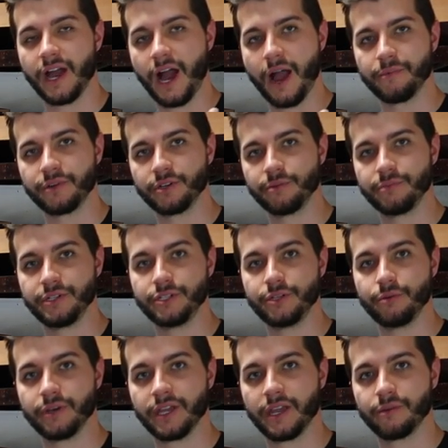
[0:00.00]
I'm gonna be
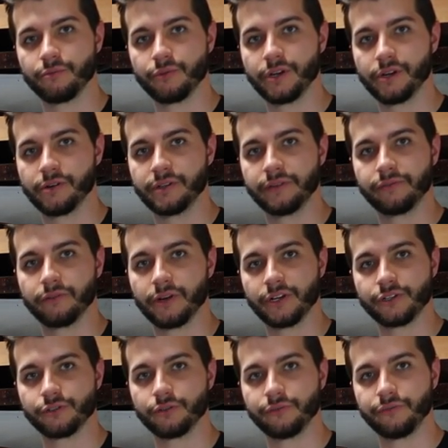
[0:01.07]
doing a rear
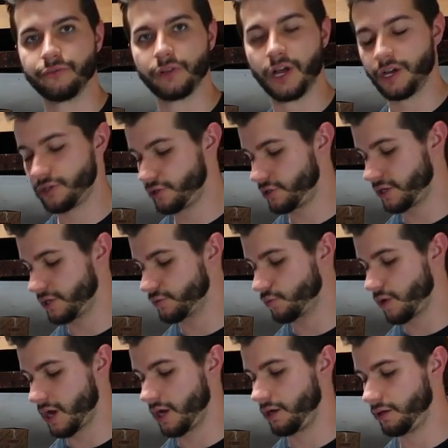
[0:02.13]
differential flush as
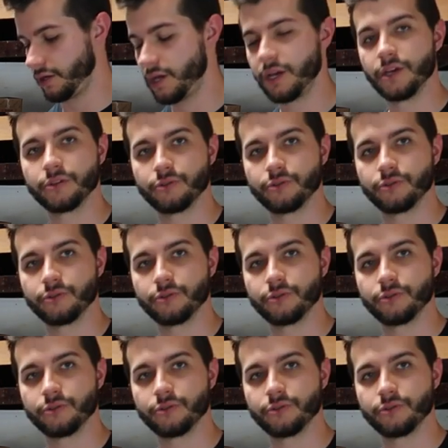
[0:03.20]
well.